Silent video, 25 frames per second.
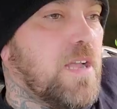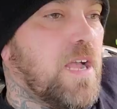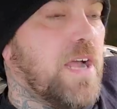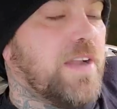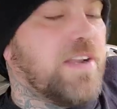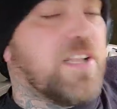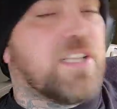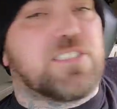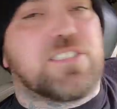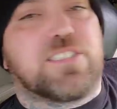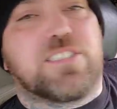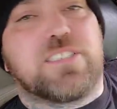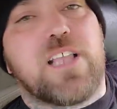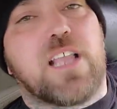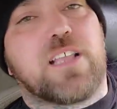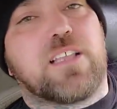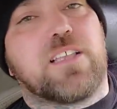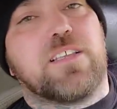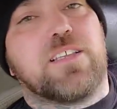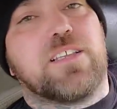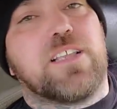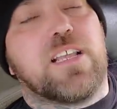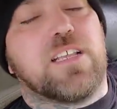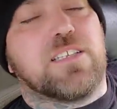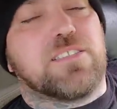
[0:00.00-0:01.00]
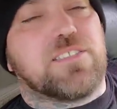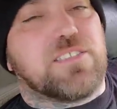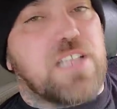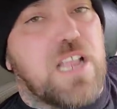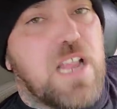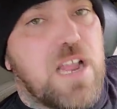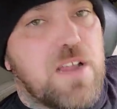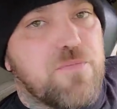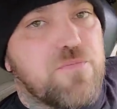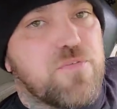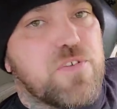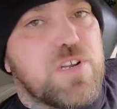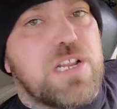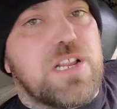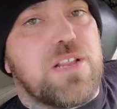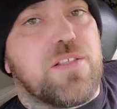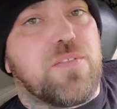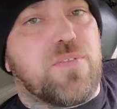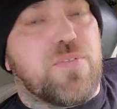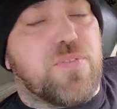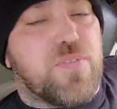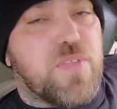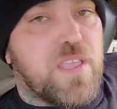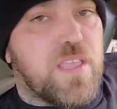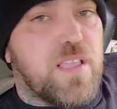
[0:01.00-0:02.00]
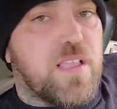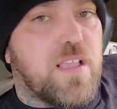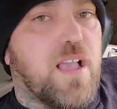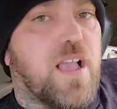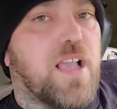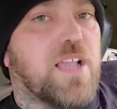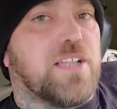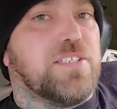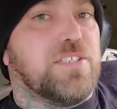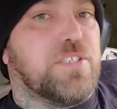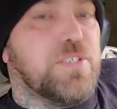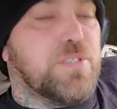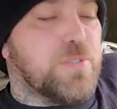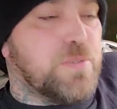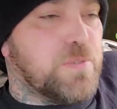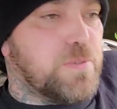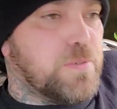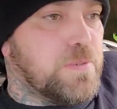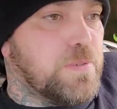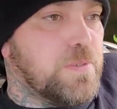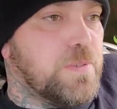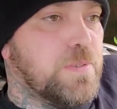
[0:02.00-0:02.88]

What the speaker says: And I second guess everything I do.